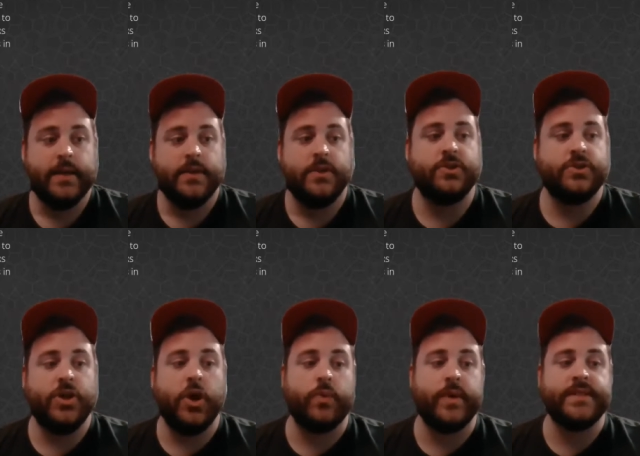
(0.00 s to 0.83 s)
There's no
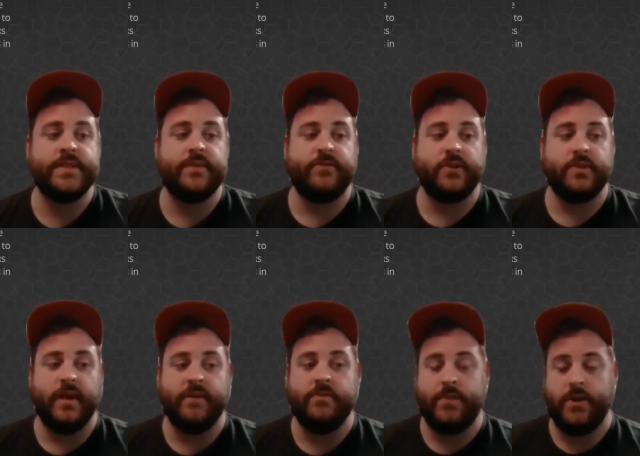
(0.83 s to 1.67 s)
reason for
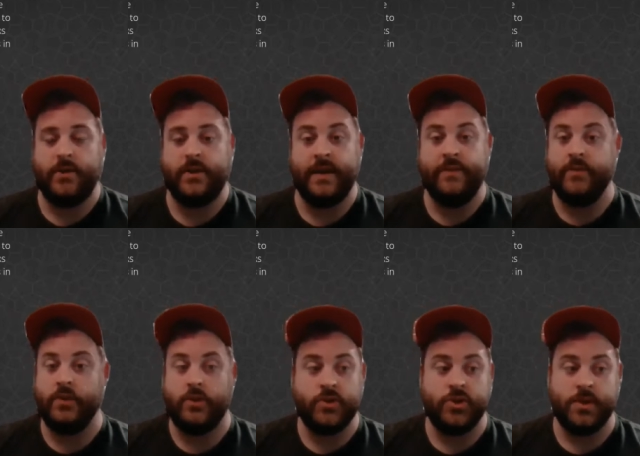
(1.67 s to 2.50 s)
love and beauty in
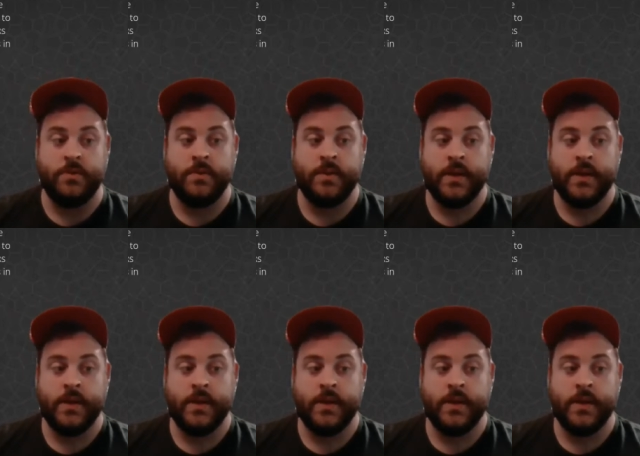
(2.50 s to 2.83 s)
evolution,